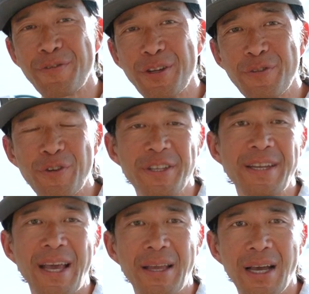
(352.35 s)
our video for
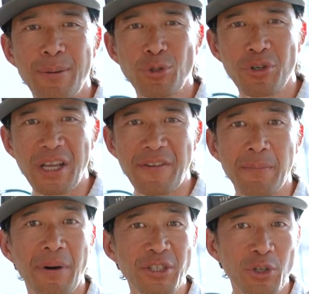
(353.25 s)
today. I'm sure you have
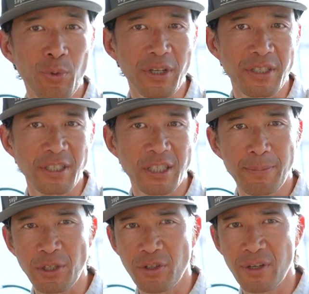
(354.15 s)
a bunch of questions,
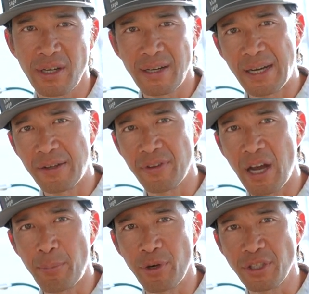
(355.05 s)
especially around
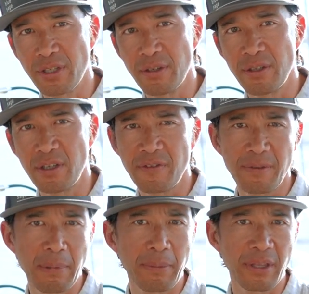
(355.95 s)
the operation
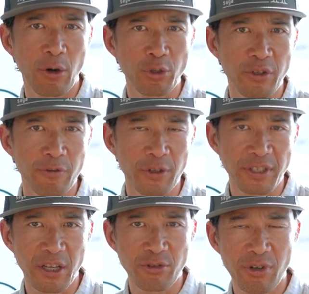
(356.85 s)
of maybe the Oceanvolt
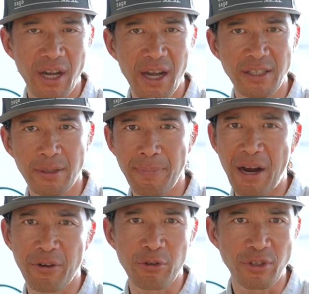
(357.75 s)
cell drives, the
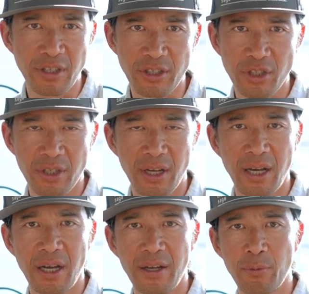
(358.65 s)
power usage,
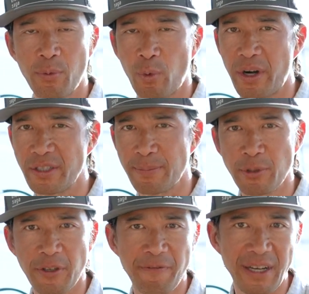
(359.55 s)
where it's
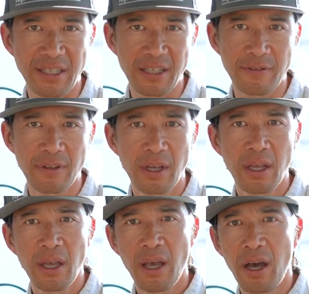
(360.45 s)
most effective,
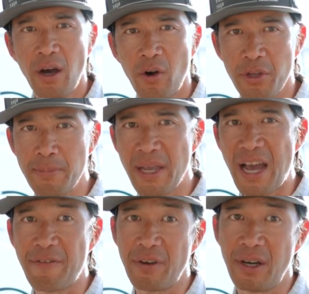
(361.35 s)
or you may
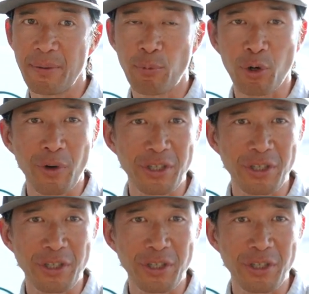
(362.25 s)
have more